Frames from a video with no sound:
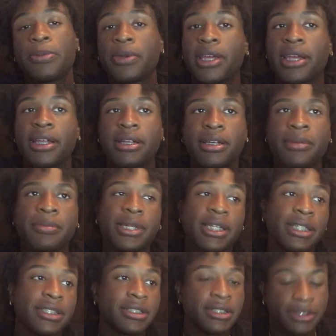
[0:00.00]
your head up, man,
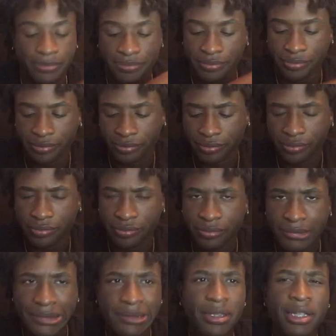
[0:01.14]
because
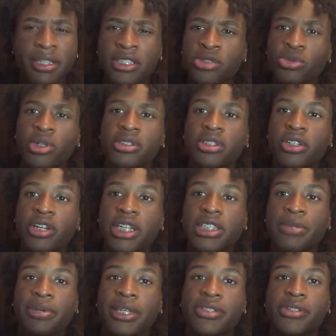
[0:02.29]
this world is a crazy
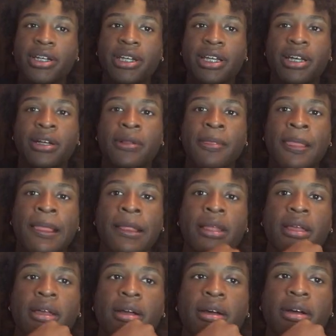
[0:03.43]
place right now,
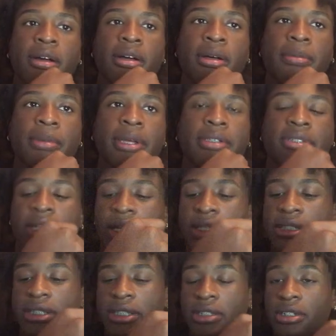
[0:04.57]
as you
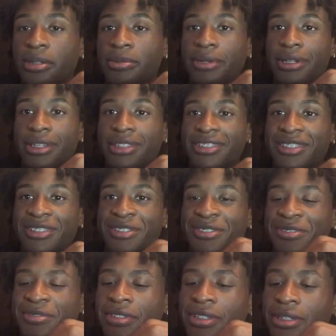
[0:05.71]
guys can all probably tell.
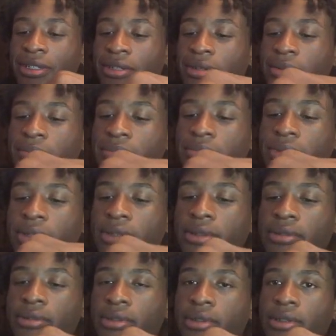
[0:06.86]
But
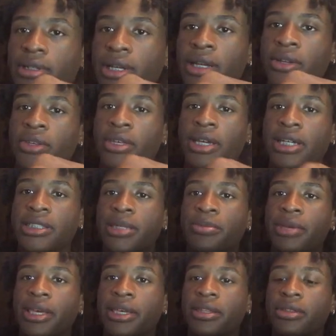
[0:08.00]
I know you guys can
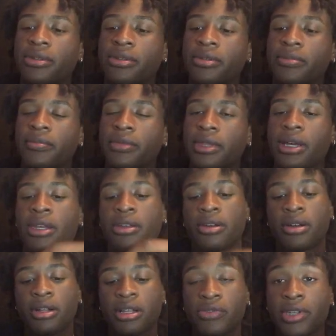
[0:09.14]
make it through. I know
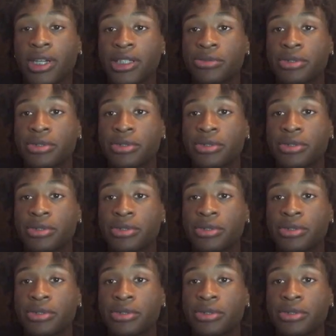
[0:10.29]
all of you guys